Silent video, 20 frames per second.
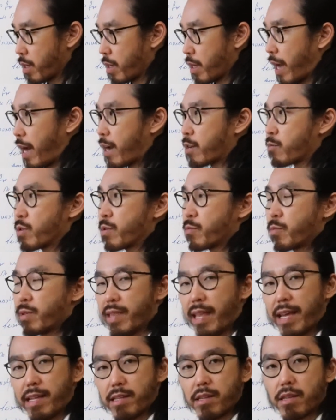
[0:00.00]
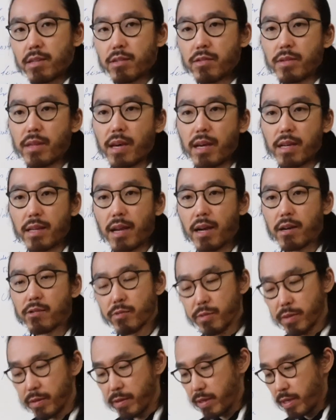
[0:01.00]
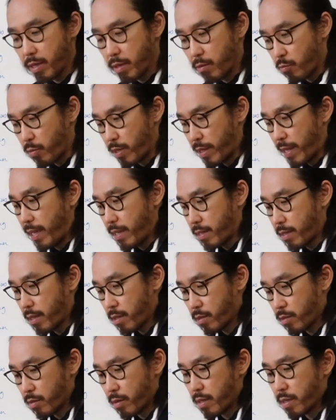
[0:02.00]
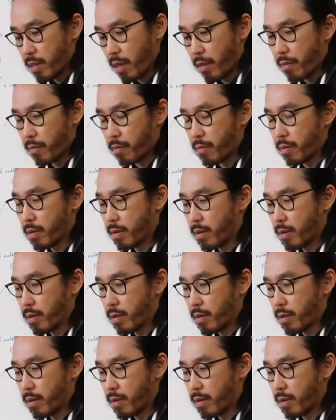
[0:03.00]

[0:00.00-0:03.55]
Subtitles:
How do we relate to that? How do we relate to the other?